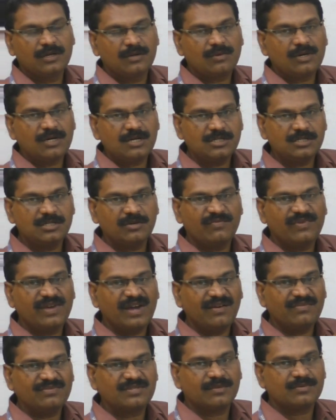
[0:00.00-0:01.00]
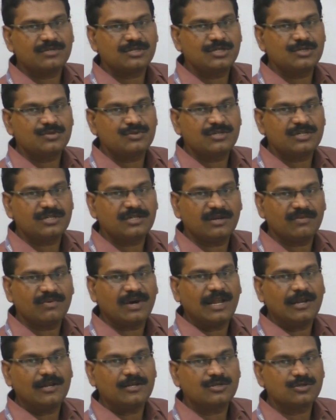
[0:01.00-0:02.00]
what is the way of substituting the
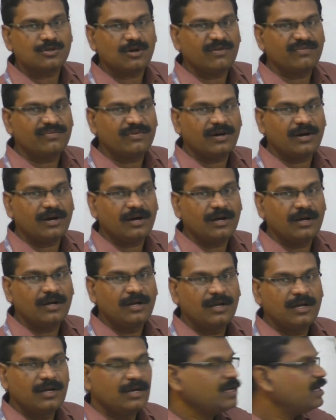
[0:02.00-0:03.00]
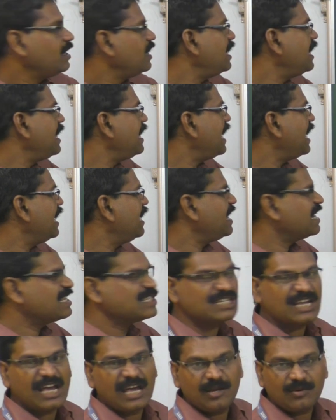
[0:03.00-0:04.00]
values of
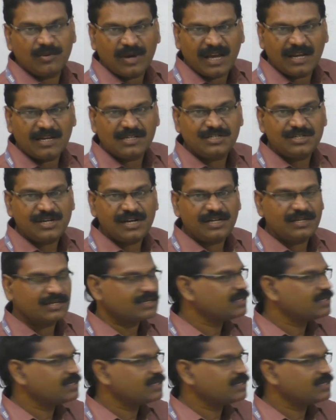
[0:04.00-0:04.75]
Enx Ny Nz